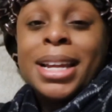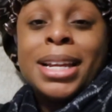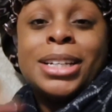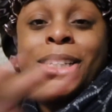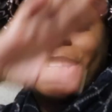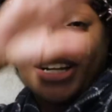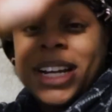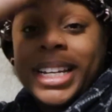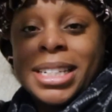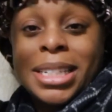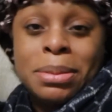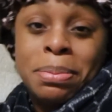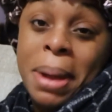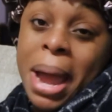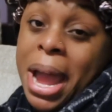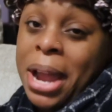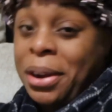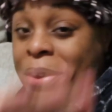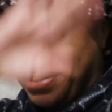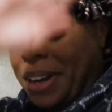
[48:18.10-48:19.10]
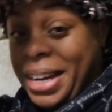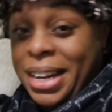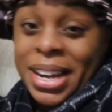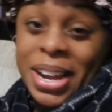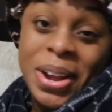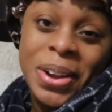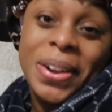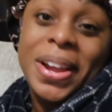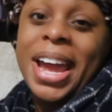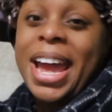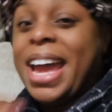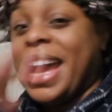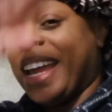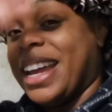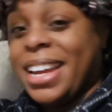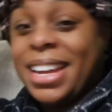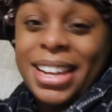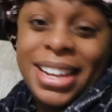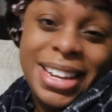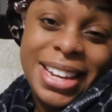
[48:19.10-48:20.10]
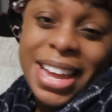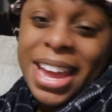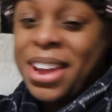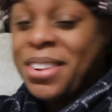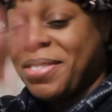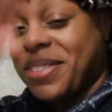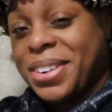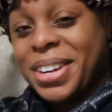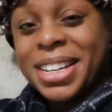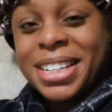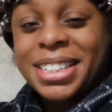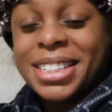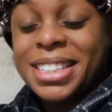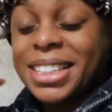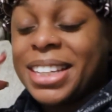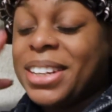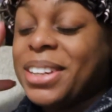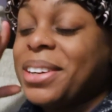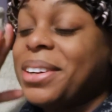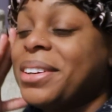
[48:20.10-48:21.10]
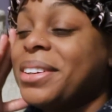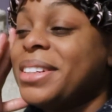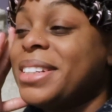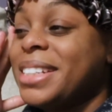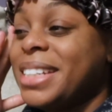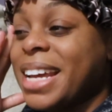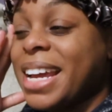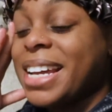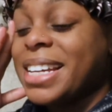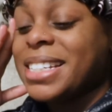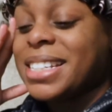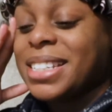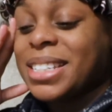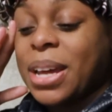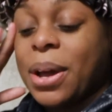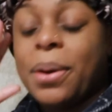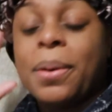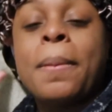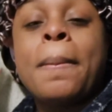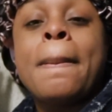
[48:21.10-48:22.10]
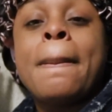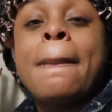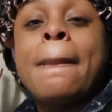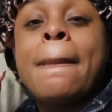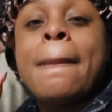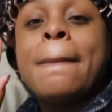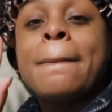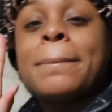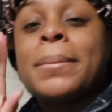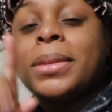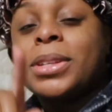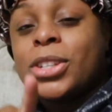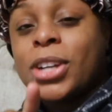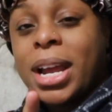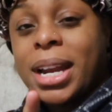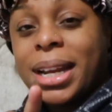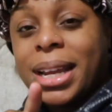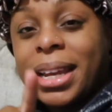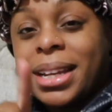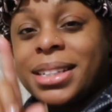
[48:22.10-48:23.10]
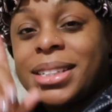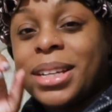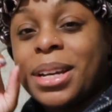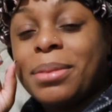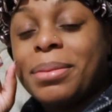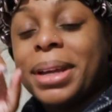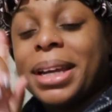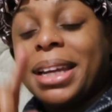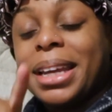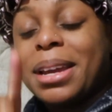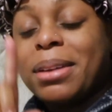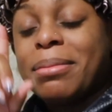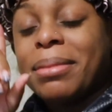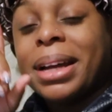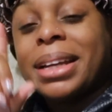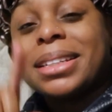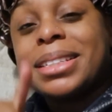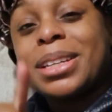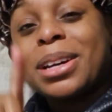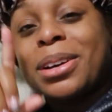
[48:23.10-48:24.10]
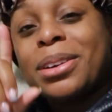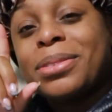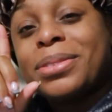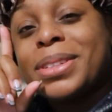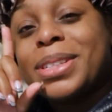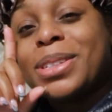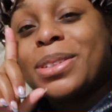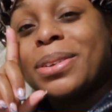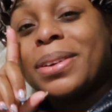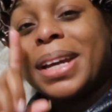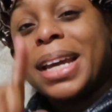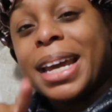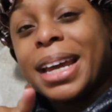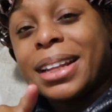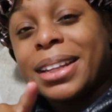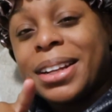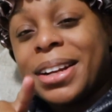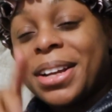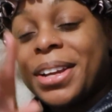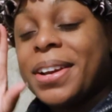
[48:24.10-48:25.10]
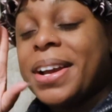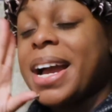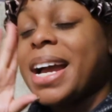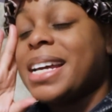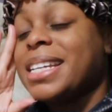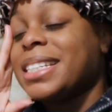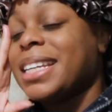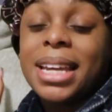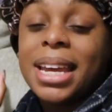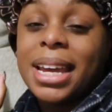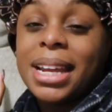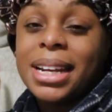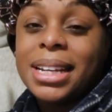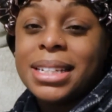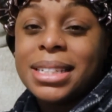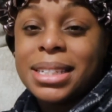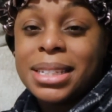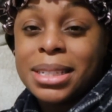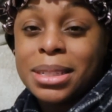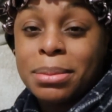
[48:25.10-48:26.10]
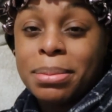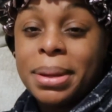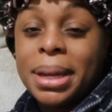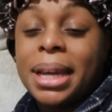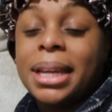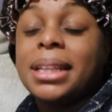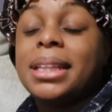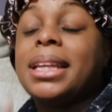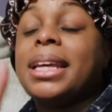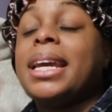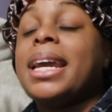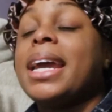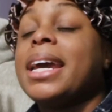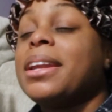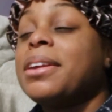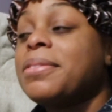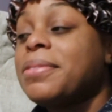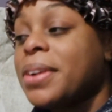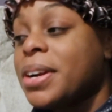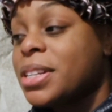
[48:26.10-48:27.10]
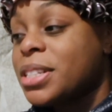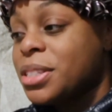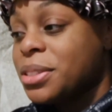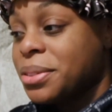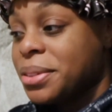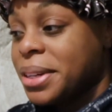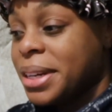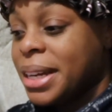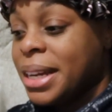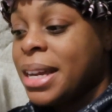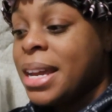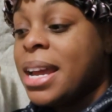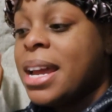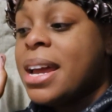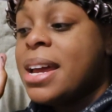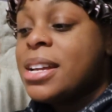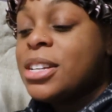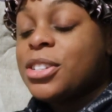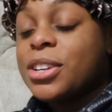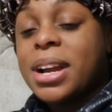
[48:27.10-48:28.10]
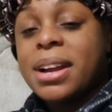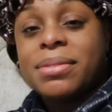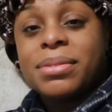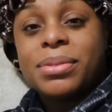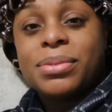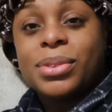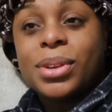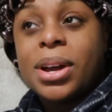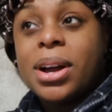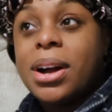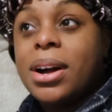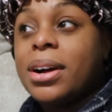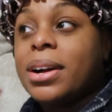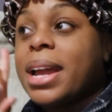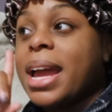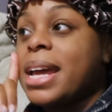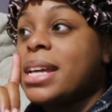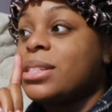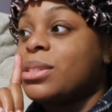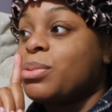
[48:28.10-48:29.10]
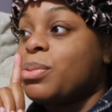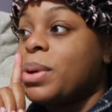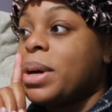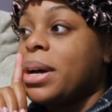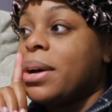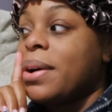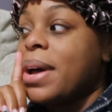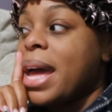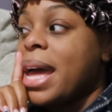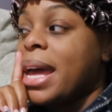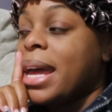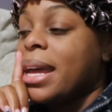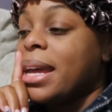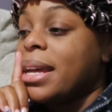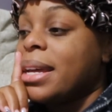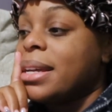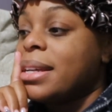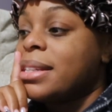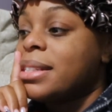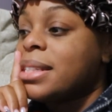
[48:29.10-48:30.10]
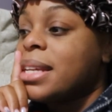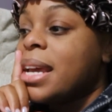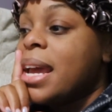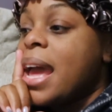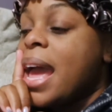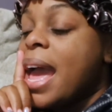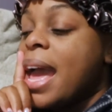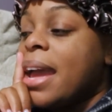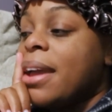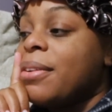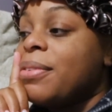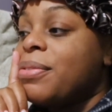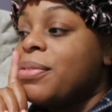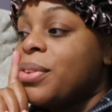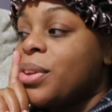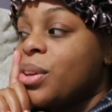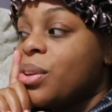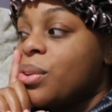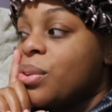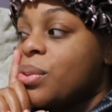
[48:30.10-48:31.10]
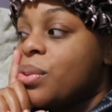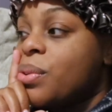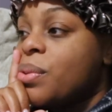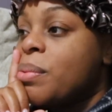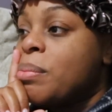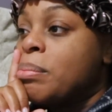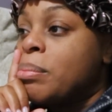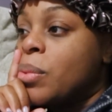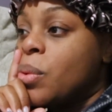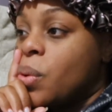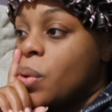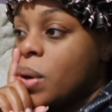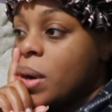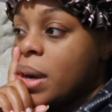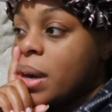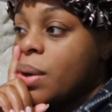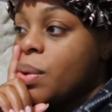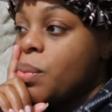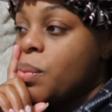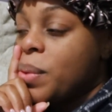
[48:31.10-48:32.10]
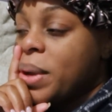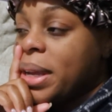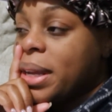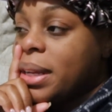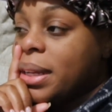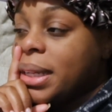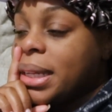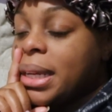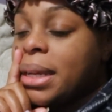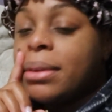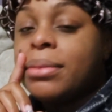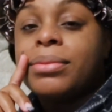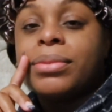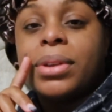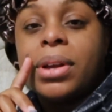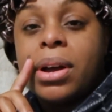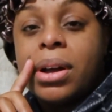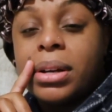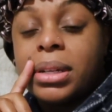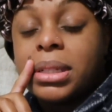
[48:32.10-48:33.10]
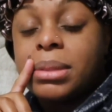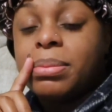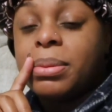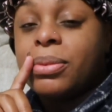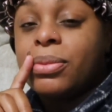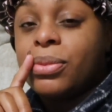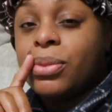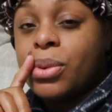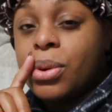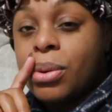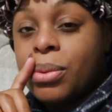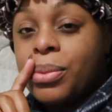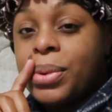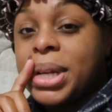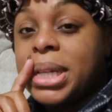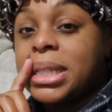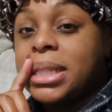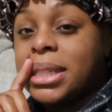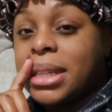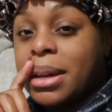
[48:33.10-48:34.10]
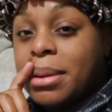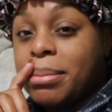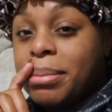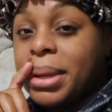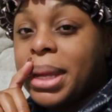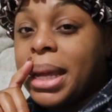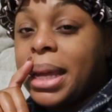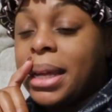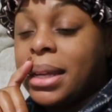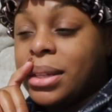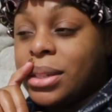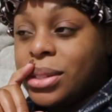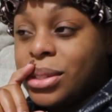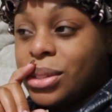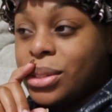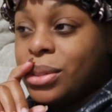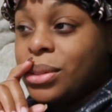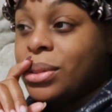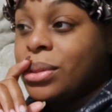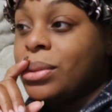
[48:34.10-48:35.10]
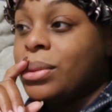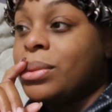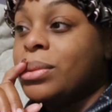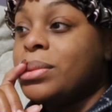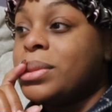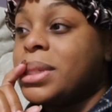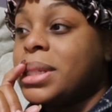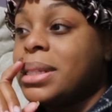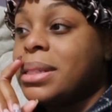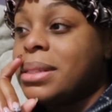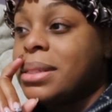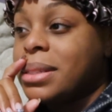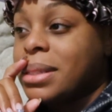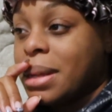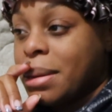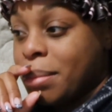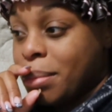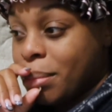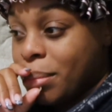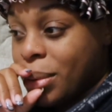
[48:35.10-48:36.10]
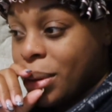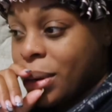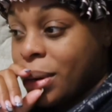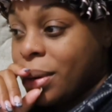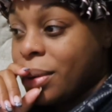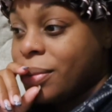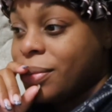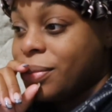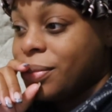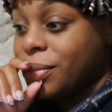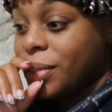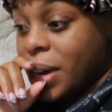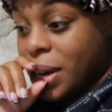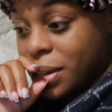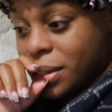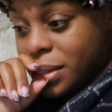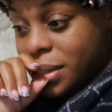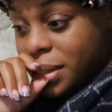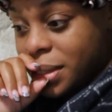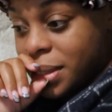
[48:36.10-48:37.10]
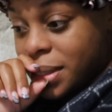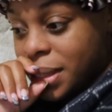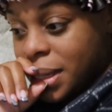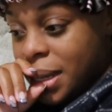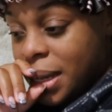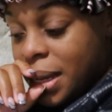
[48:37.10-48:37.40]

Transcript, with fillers: transpiring, okay? Every single day. So, Trying to catch up and get myself together. You guys can anticipate the anniversary travel vlog as well as a few more weekly vlogs before we jump into December 1st.